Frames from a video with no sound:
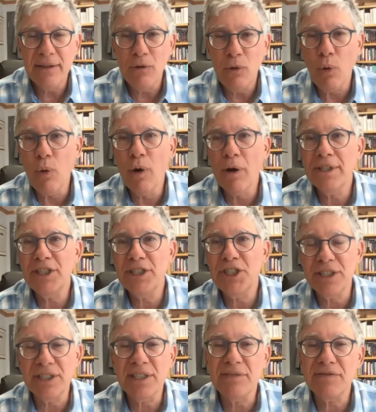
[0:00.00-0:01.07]

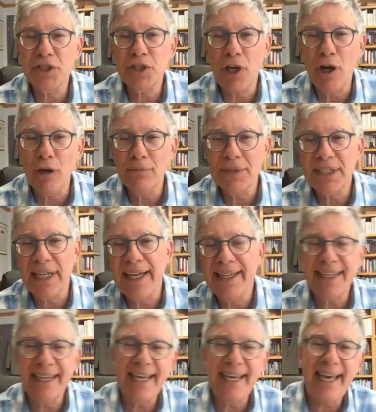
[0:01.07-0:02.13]
origins of Psalms and the
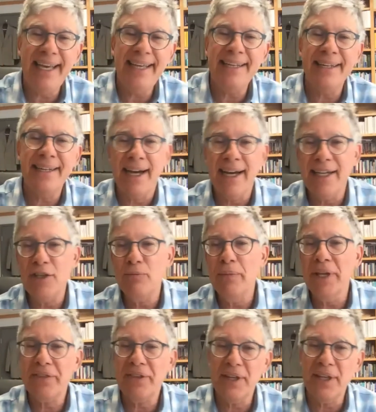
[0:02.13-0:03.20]
Canaanite
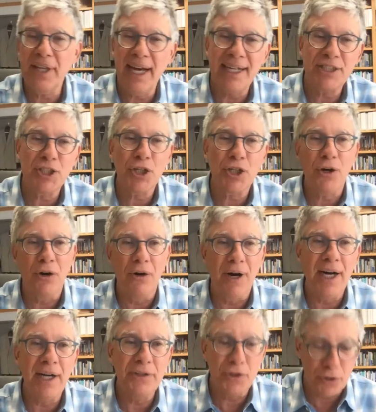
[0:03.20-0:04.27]
mythological
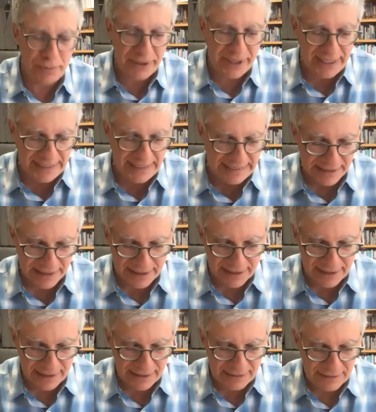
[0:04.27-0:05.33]
underpinnings.
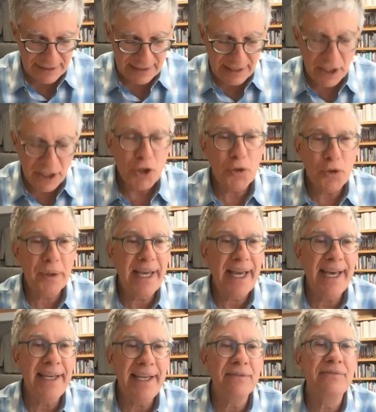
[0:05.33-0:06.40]

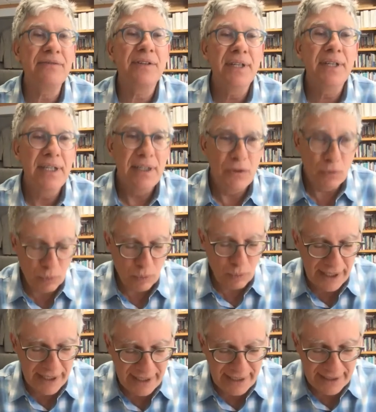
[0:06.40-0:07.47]
Creative
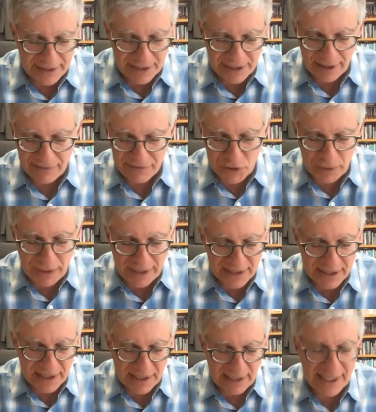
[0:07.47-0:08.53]
writings of
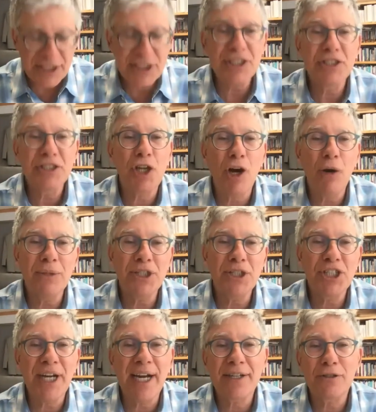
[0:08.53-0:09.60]
translation, Zalman
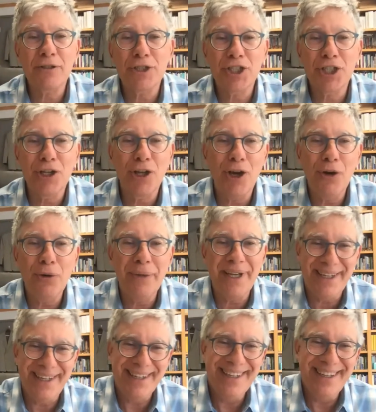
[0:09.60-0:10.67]
Schachter
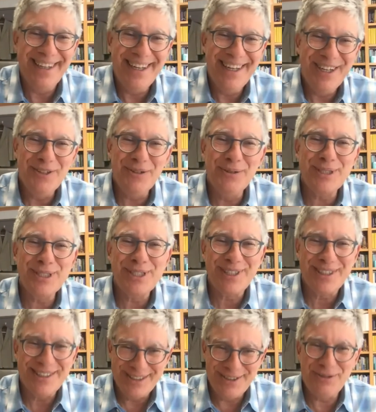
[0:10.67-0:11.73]
Shalomi, who
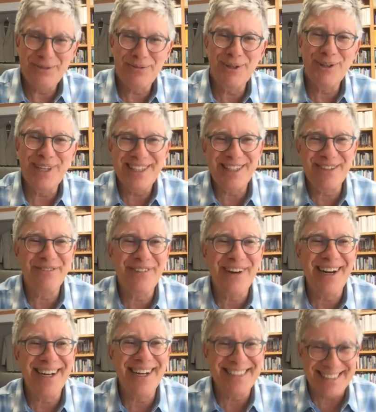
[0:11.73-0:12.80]
truly
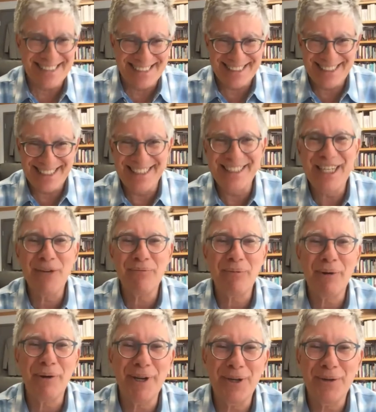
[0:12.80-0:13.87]
defines
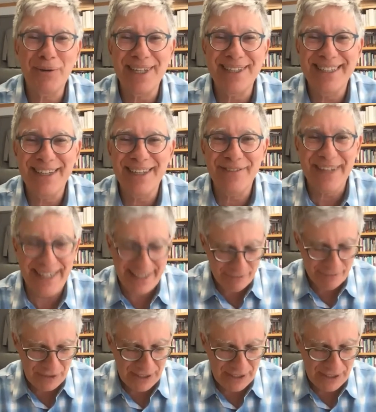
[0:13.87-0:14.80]
contemporary creativity,